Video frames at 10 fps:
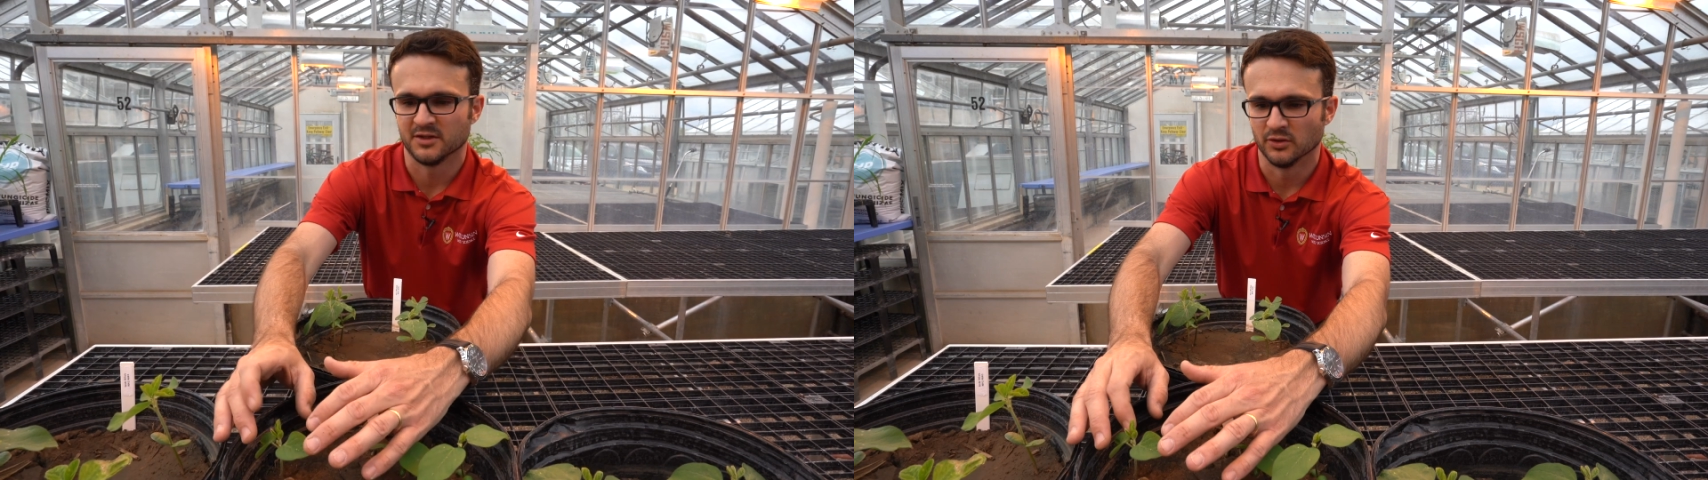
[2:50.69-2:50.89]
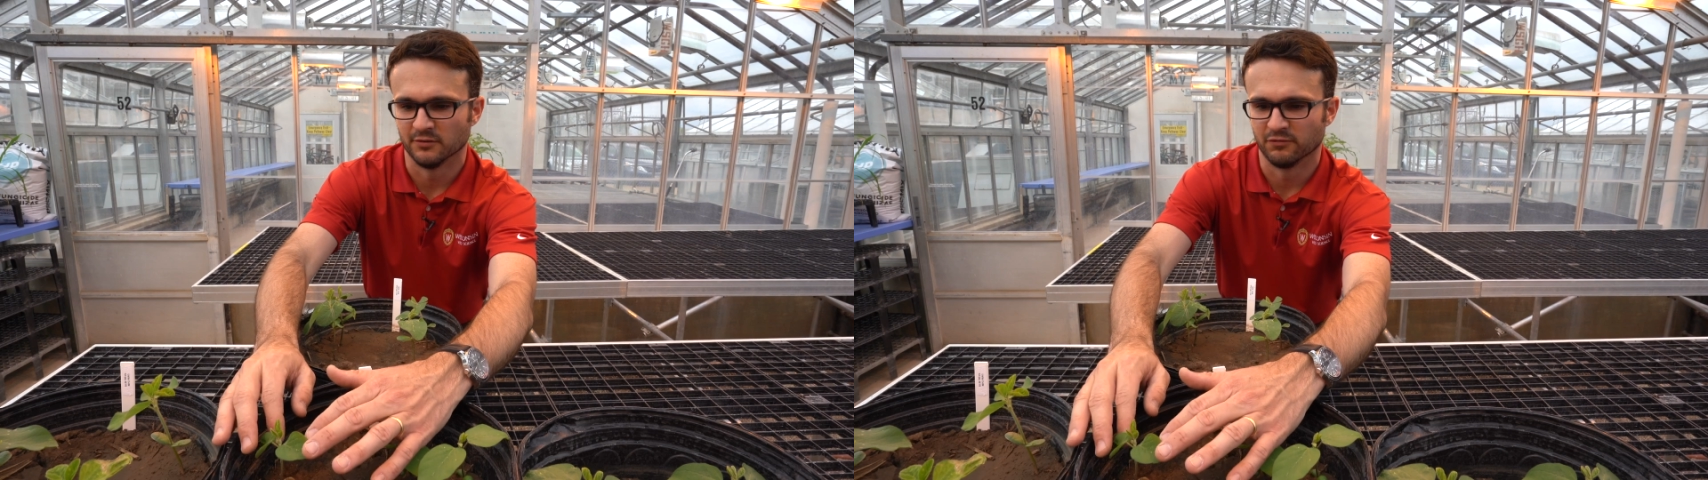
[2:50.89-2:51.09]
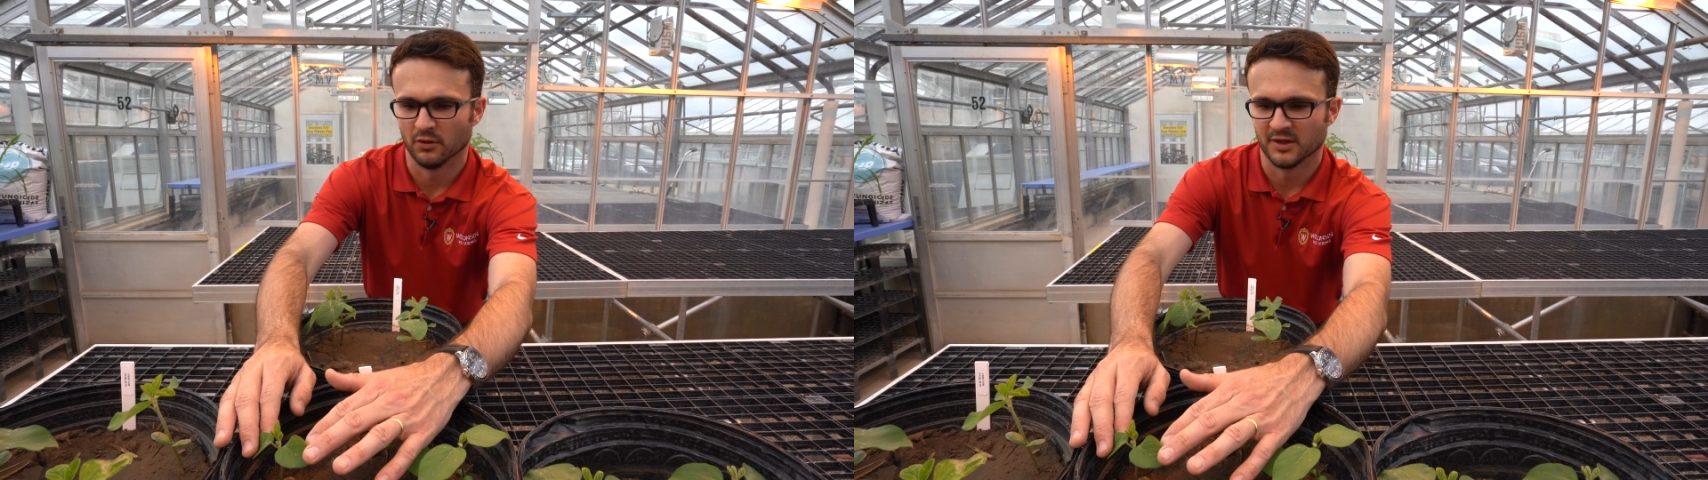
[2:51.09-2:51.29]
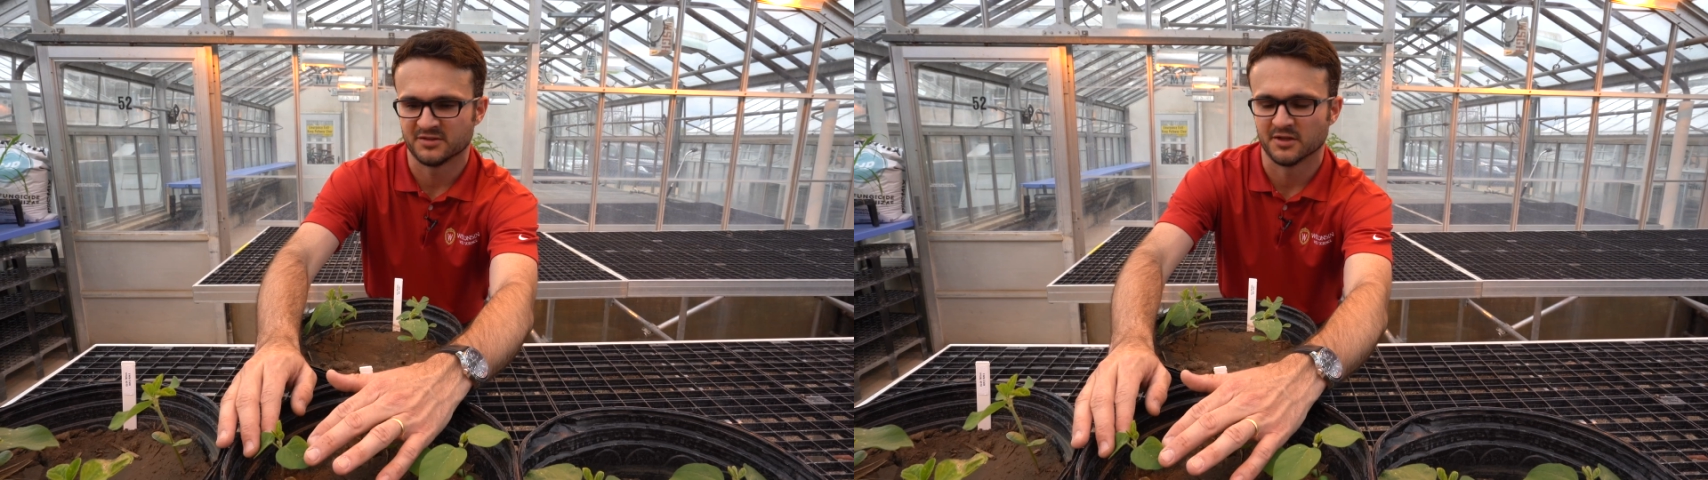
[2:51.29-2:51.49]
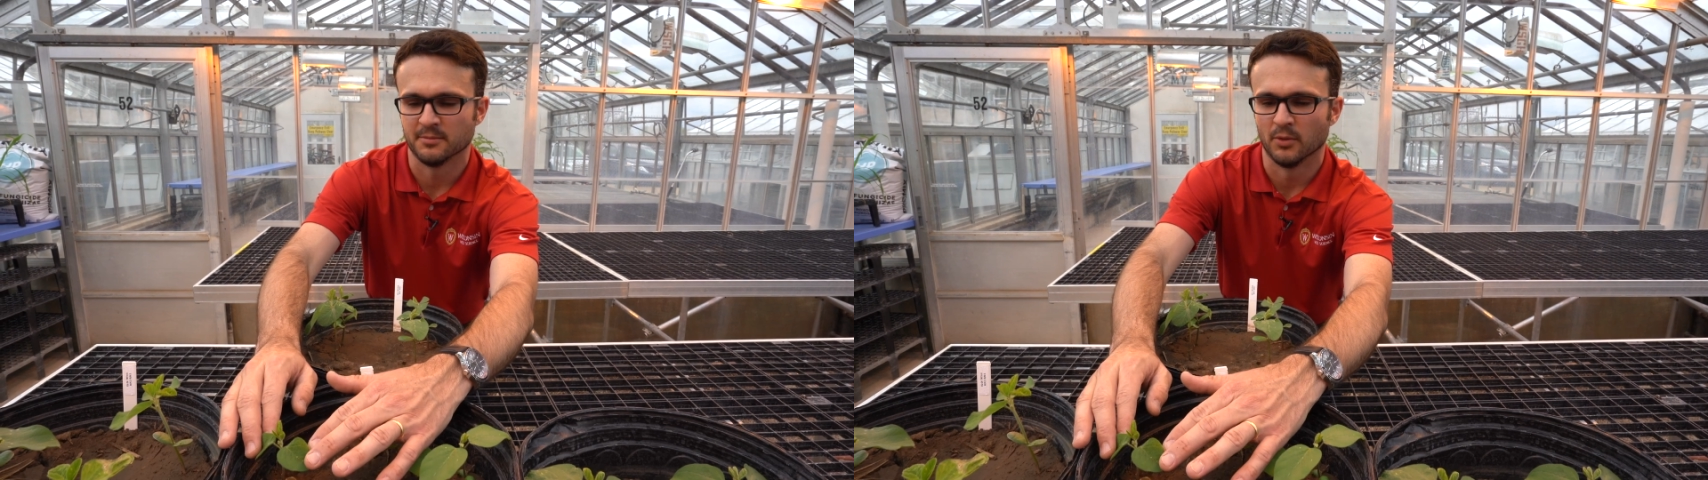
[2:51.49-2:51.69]

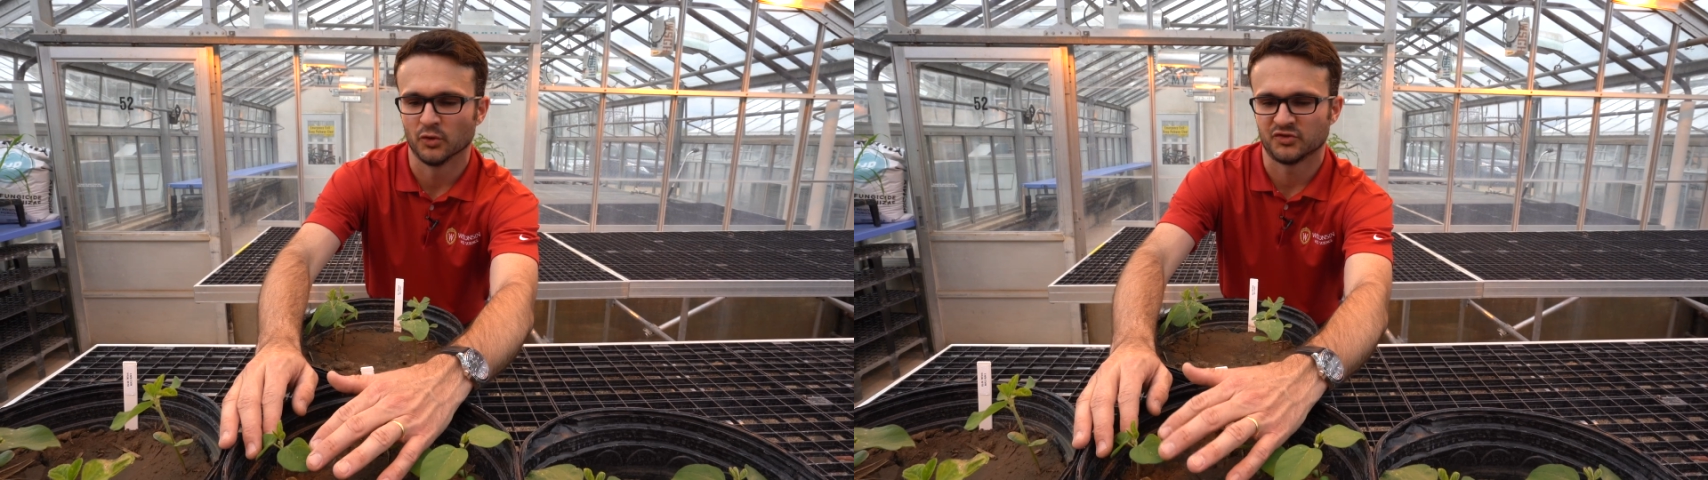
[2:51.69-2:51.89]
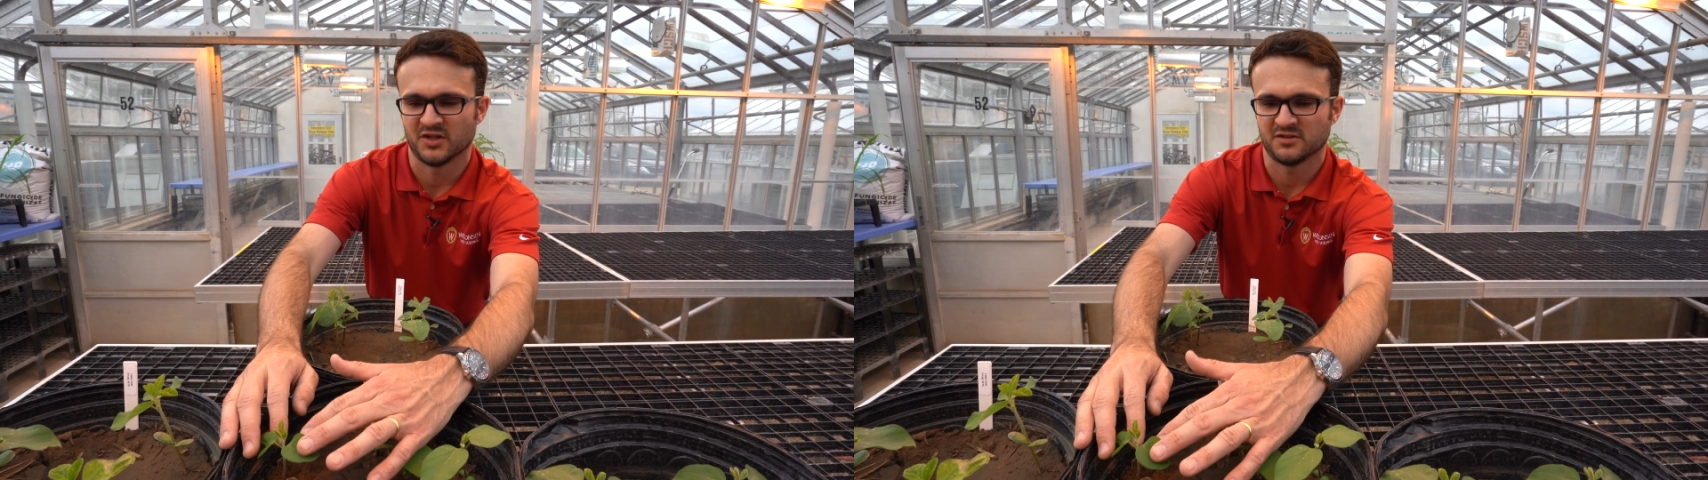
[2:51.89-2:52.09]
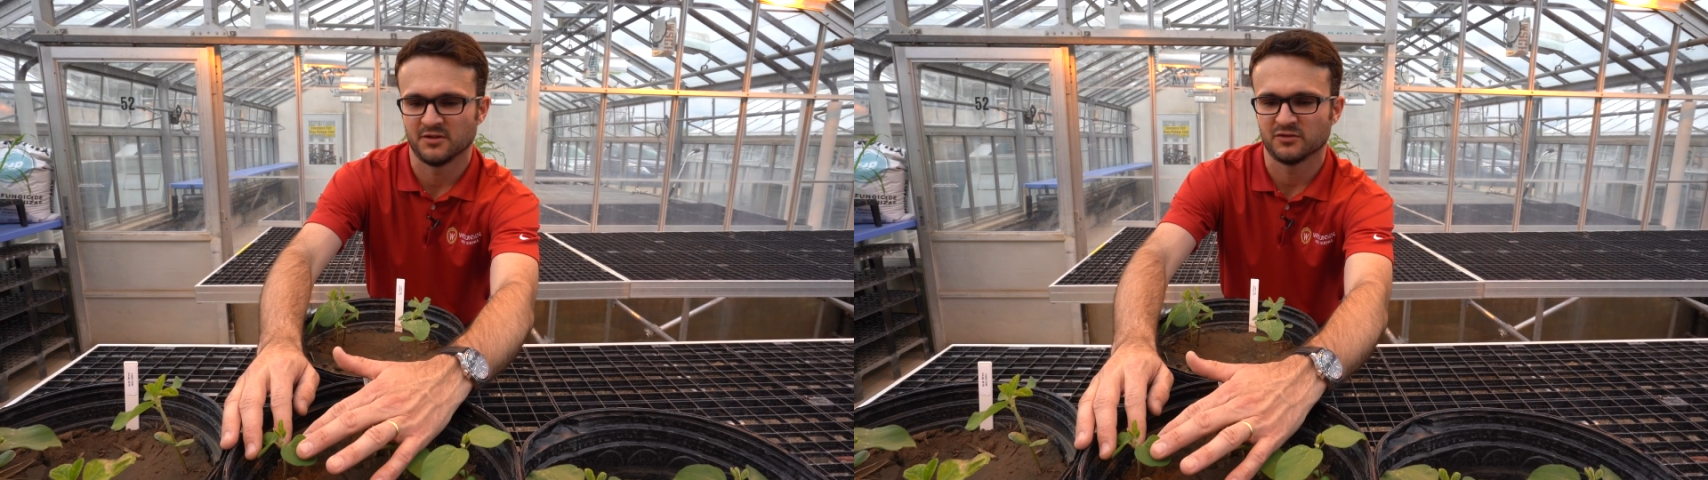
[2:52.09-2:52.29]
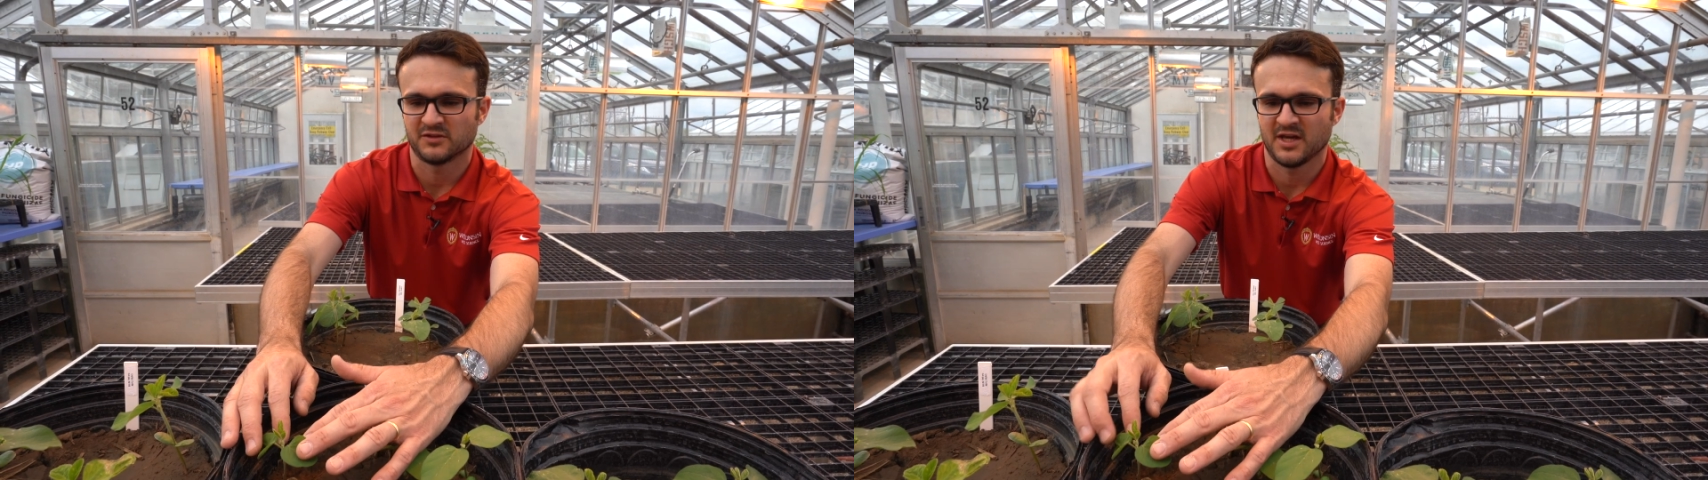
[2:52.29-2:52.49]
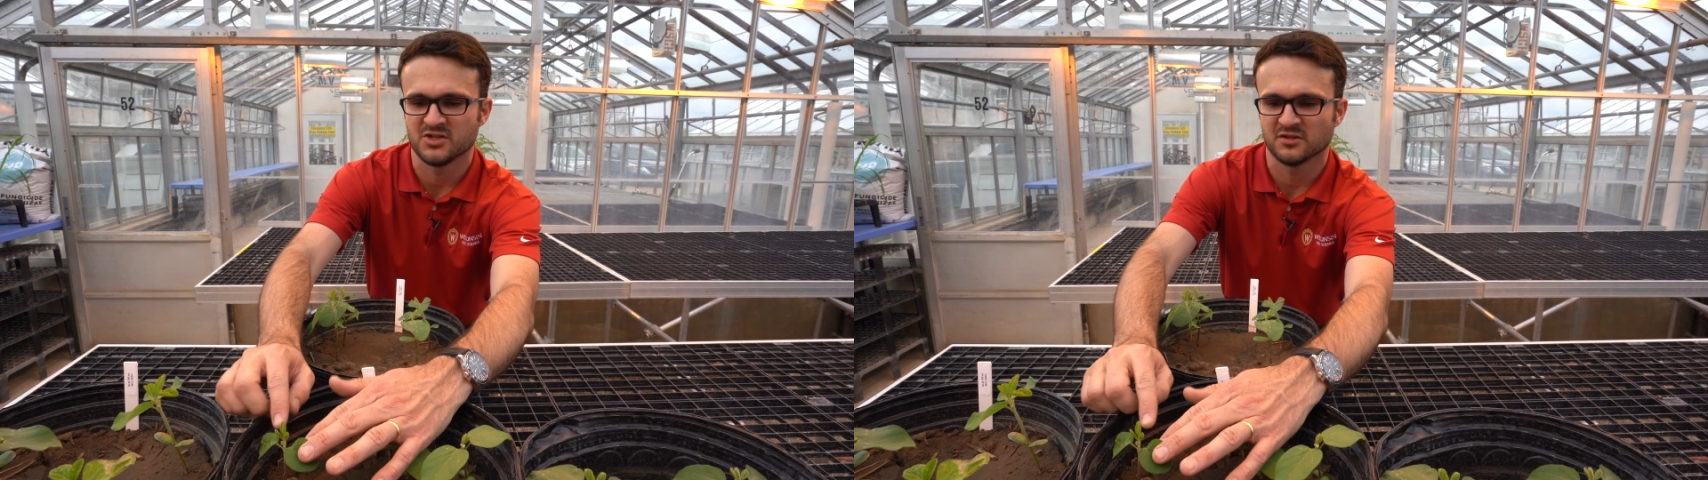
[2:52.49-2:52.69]
unifoliates are the most sensitive
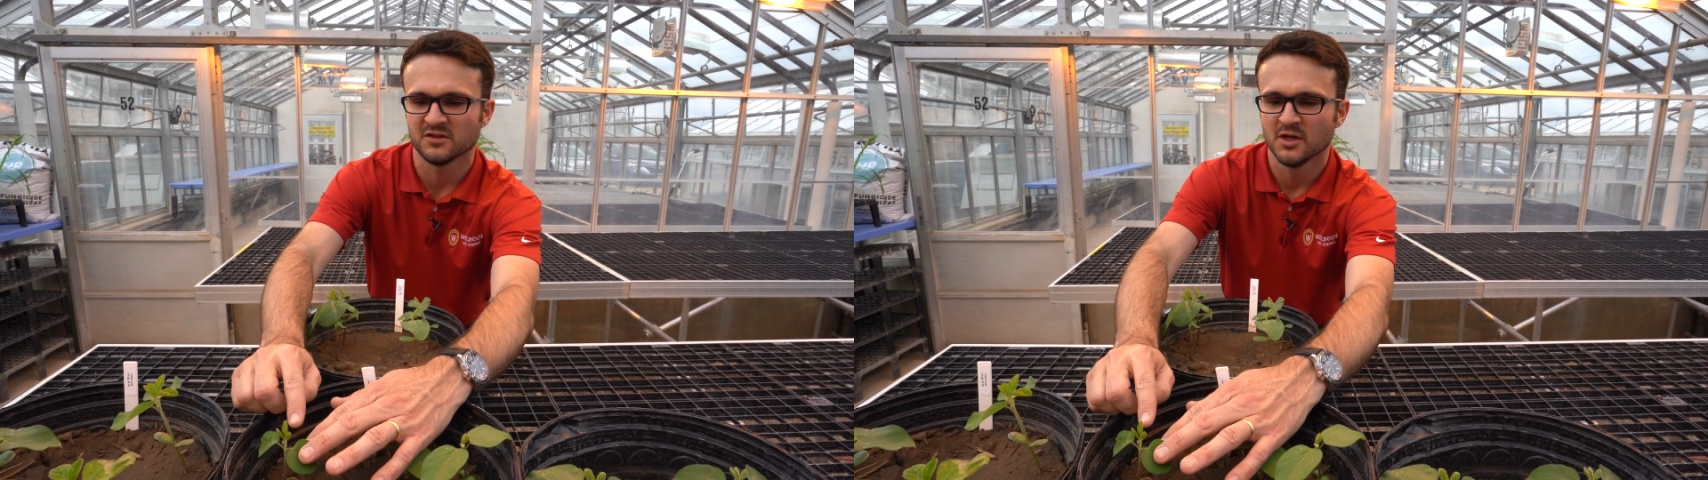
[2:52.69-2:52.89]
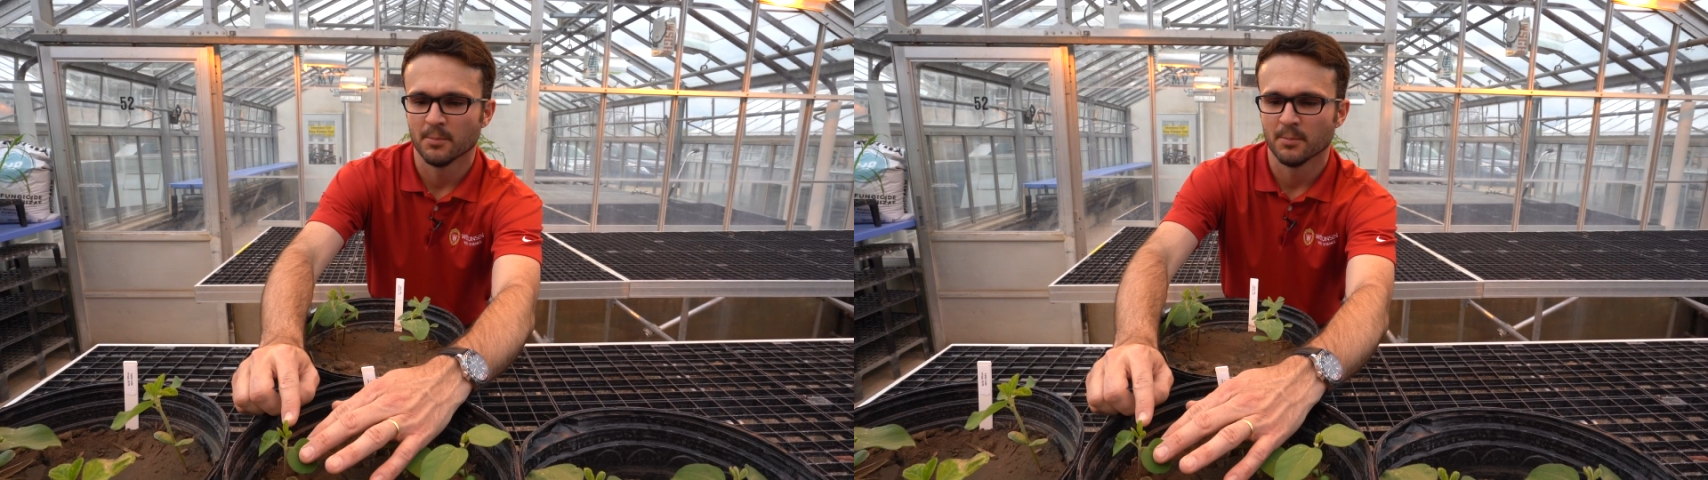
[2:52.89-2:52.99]
stages.